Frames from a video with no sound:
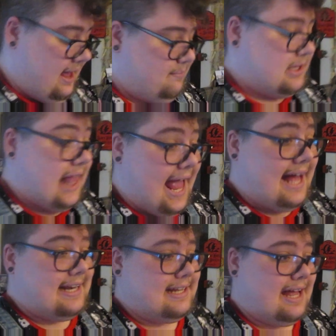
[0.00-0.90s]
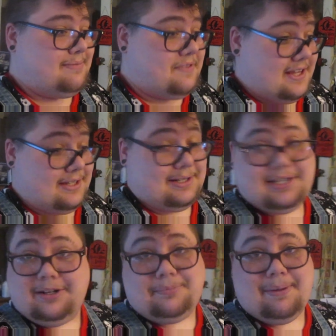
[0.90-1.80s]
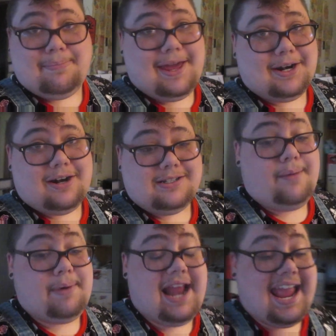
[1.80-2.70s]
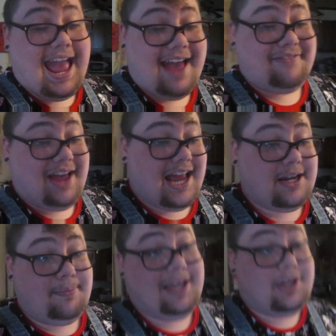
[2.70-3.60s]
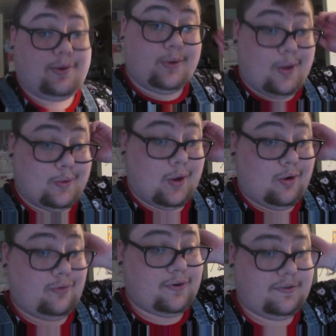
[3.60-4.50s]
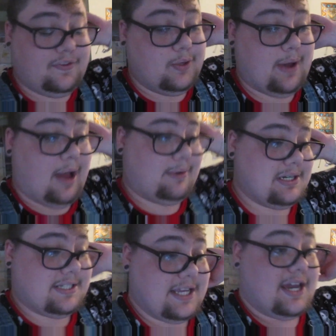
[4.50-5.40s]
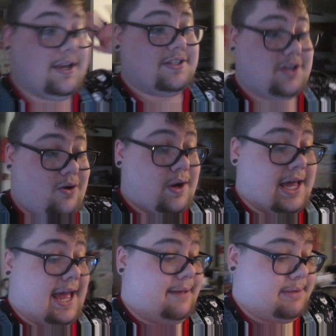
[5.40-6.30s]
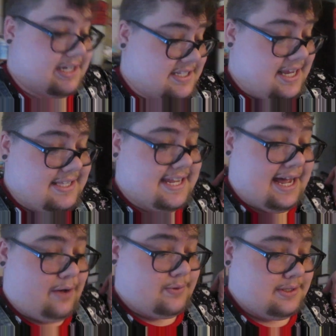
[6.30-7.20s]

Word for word: I'm glad I'm feeling a little bit better, but I have kind of been go, go, go for a few hours. So I'm gonna sit down,